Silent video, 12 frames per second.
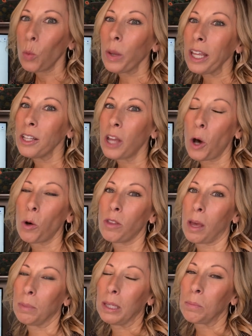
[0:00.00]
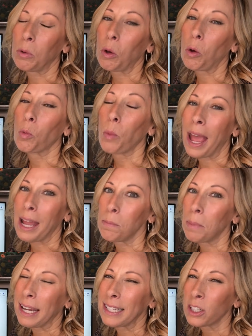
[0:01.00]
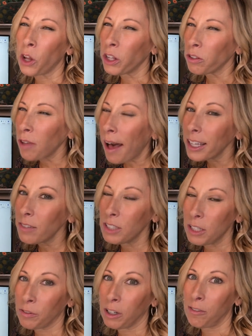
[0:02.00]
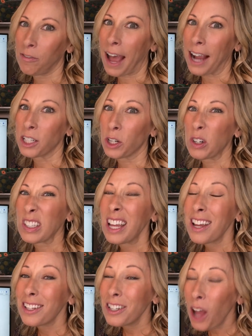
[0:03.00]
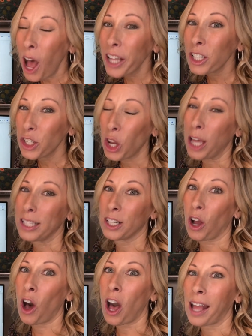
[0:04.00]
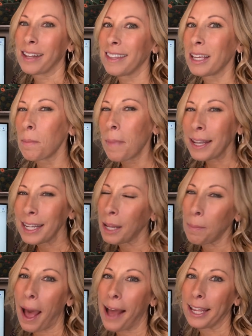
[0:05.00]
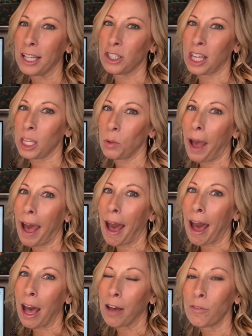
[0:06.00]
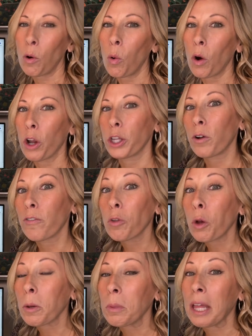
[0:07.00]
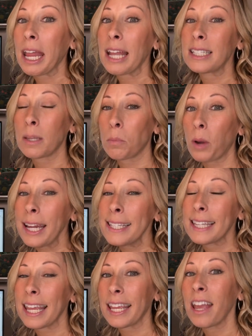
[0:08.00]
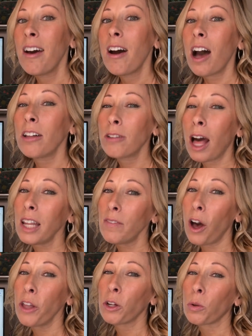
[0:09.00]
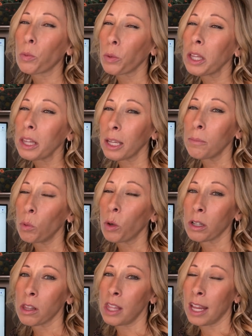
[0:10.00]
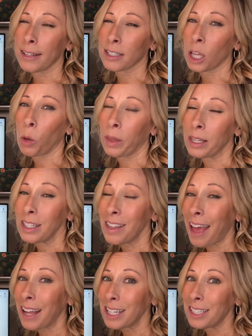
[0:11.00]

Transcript: We know that people rent based on a lot of different factors, not just on the amenity package that you have or your floor plans and pricing. A lot of other really important things go into that